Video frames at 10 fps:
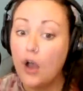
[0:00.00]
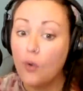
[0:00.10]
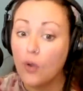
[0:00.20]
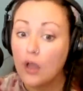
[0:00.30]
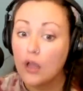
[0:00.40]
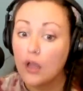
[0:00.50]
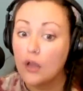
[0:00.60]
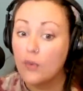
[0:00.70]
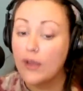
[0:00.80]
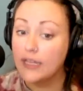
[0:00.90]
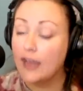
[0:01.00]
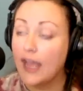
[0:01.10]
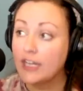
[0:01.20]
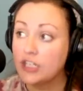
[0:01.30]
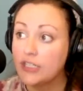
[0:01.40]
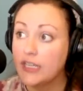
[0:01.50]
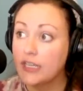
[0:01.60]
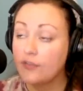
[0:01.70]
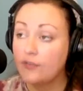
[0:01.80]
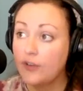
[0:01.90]
Oh, so Wait,
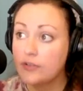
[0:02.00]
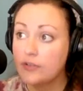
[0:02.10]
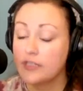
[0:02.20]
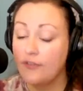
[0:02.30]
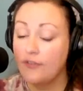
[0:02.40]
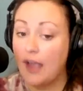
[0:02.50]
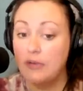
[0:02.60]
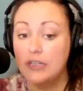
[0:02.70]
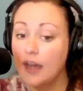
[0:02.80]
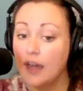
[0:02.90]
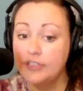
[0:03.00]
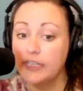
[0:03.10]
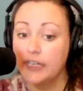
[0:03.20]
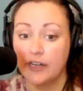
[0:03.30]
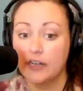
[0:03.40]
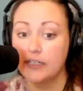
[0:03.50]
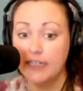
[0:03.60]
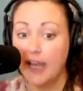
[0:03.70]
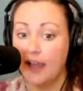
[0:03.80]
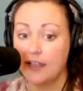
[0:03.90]
actually, folks, if I would love to hear,
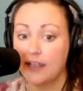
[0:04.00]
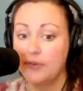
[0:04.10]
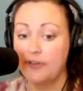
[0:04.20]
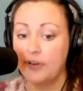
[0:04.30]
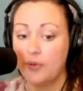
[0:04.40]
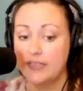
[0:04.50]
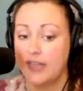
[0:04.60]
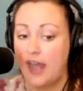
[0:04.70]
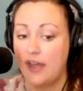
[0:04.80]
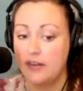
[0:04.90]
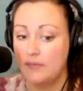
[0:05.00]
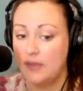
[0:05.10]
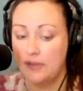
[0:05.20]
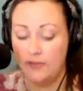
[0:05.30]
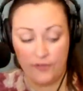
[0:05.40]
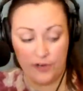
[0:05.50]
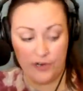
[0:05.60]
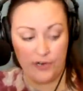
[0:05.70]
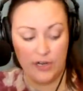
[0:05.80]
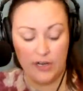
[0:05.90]
yeah, can we request that maybe
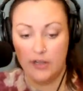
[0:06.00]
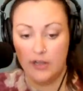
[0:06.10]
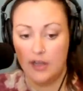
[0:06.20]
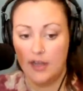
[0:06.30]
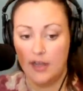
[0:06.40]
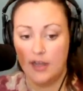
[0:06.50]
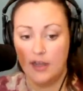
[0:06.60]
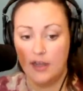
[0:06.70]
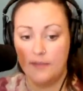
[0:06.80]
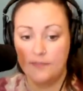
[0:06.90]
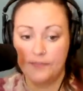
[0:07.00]
for yeah.